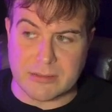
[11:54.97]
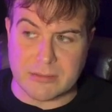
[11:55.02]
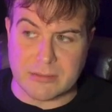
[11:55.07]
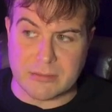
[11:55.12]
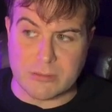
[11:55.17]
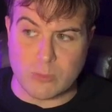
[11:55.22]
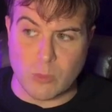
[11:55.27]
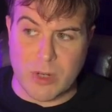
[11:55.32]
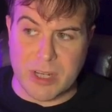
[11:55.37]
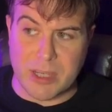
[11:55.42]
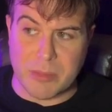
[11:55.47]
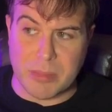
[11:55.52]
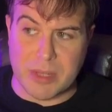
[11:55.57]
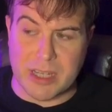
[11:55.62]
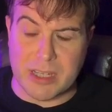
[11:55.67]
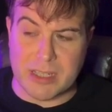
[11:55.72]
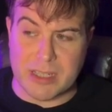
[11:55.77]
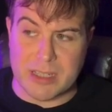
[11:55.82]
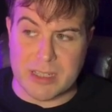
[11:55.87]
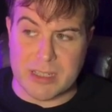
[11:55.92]

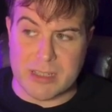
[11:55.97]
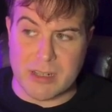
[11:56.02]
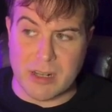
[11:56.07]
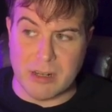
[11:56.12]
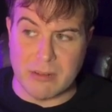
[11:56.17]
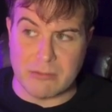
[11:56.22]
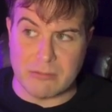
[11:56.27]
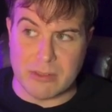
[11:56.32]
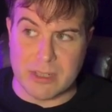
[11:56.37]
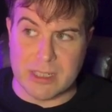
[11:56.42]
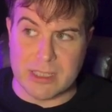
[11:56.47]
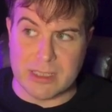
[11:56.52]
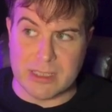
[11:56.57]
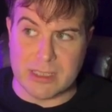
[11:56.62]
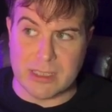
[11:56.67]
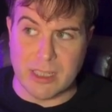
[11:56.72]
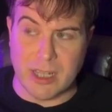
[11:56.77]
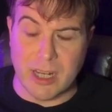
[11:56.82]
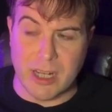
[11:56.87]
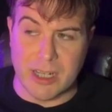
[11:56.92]
Wikipedians aren't really
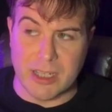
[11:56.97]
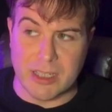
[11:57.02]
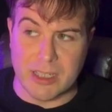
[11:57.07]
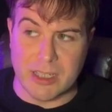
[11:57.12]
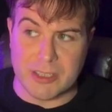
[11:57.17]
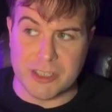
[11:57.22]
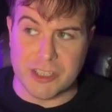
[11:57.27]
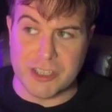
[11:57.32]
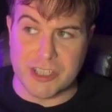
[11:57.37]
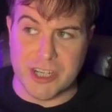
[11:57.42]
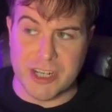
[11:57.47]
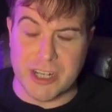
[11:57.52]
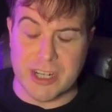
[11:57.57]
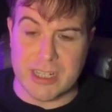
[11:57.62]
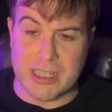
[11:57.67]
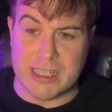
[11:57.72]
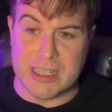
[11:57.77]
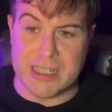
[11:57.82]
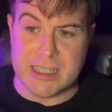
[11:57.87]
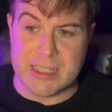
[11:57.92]
like
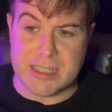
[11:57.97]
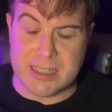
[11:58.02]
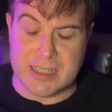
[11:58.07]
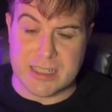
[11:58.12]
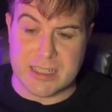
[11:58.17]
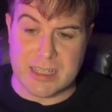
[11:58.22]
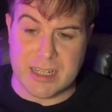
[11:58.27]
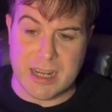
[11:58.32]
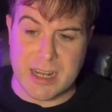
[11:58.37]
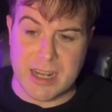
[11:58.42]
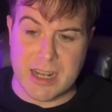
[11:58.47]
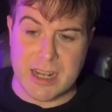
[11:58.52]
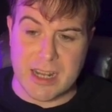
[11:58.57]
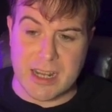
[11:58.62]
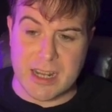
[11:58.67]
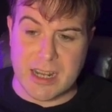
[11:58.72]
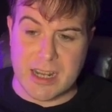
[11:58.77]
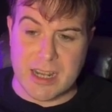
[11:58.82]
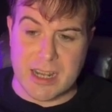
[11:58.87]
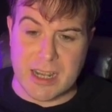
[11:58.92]
journalists
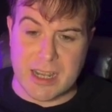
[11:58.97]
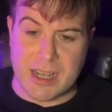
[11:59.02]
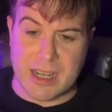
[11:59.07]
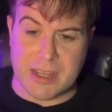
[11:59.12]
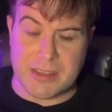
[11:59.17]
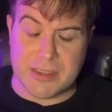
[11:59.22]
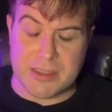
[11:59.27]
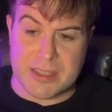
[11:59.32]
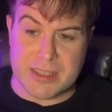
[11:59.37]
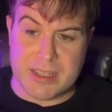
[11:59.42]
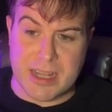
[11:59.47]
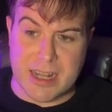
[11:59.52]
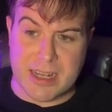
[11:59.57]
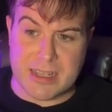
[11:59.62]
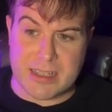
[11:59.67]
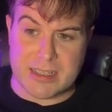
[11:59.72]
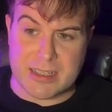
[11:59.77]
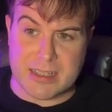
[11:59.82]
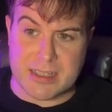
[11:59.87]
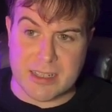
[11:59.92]
in the
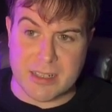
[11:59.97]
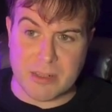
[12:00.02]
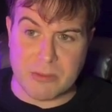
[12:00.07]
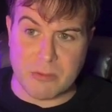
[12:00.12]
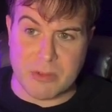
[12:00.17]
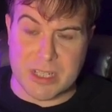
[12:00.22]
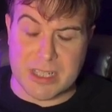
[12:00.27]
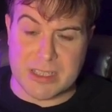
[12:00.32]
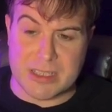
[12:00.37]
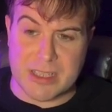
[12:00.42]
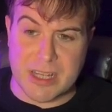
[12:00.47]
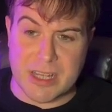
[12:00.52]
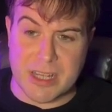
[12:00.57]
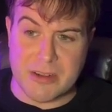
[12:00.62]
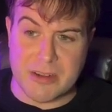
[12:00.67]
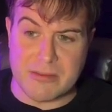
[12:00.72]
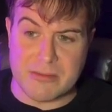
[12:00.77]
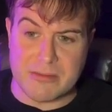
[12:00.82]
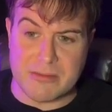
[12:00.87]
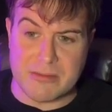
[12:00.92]
sense that we
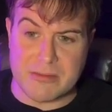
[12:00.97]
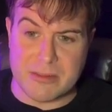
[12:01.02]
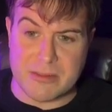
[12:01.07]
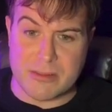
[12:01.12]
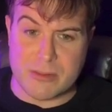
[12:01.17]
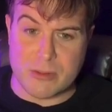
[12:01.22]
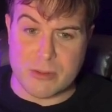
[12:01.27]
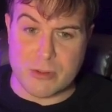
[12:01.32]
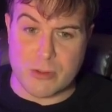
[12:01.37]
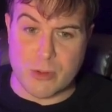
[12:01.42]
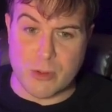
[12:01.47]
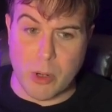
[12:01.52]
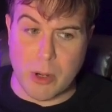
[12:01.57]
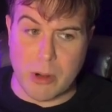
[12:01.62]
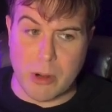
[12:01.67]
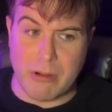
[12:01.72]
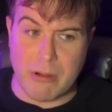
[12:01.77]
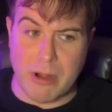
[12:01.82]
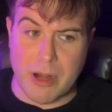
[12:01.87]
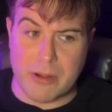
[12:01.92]
don't draw
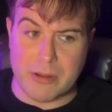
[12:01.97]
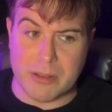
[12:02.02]
our own